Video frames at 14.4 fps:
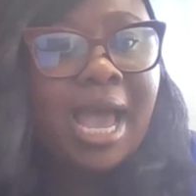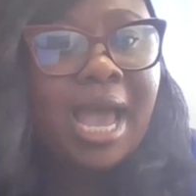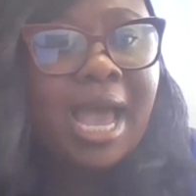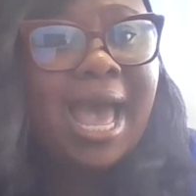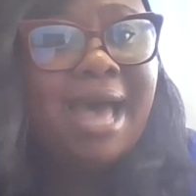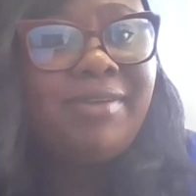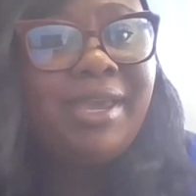
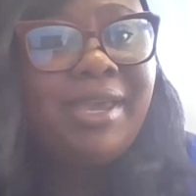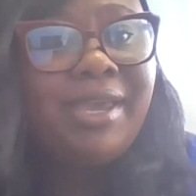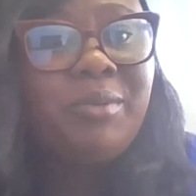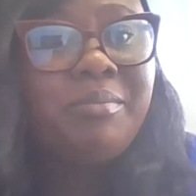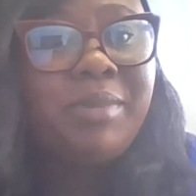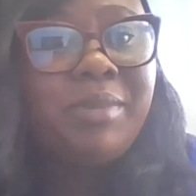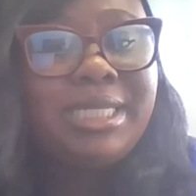I have here
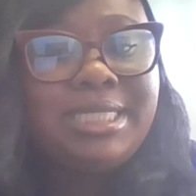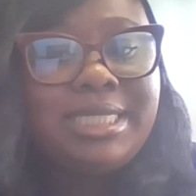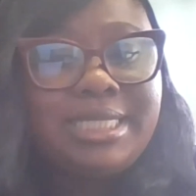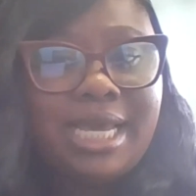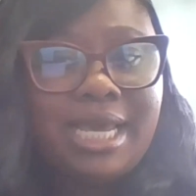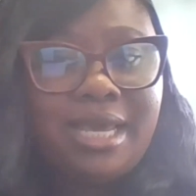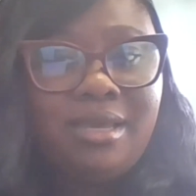with me
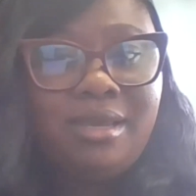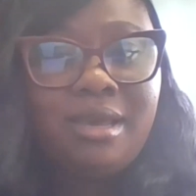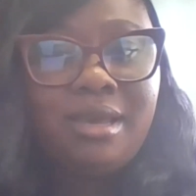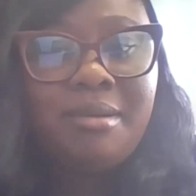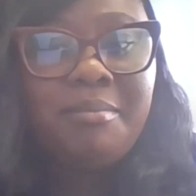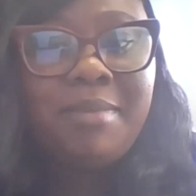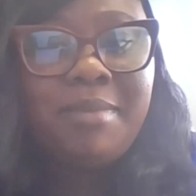today
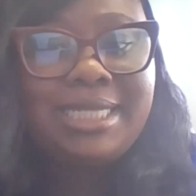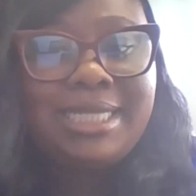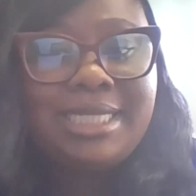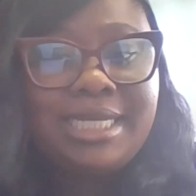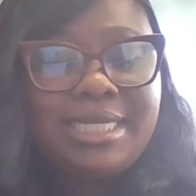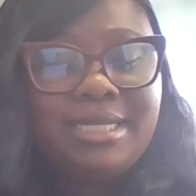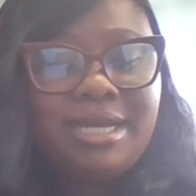
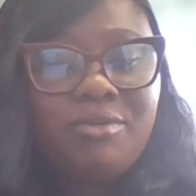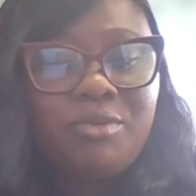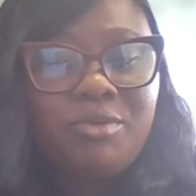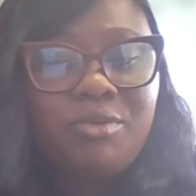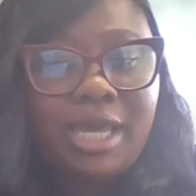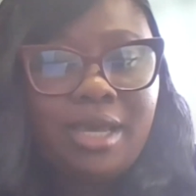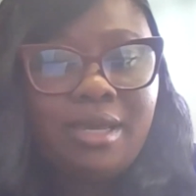Martin
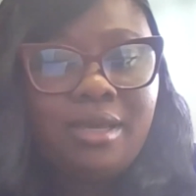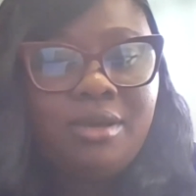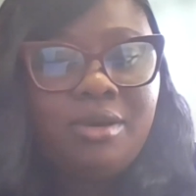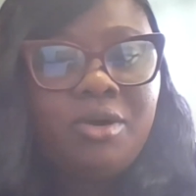Zaroge,